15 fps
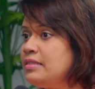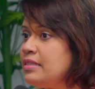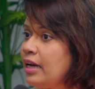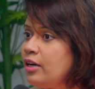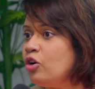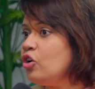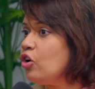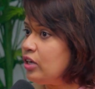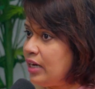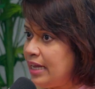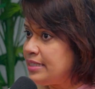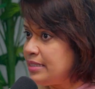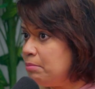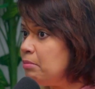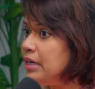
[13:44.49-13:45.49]
son or daughter
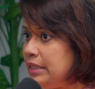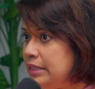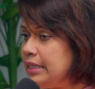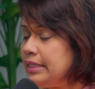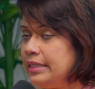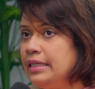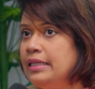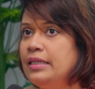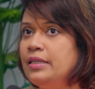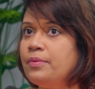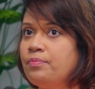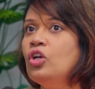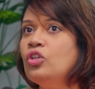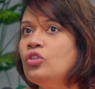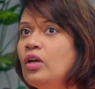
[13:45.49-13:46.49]
has the money that they need?
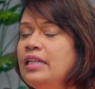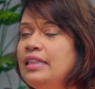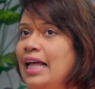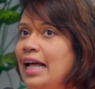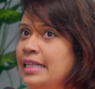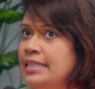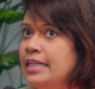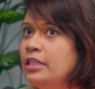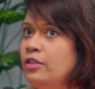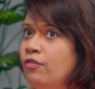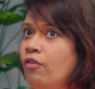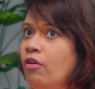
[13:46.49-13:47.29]
So, in that sense,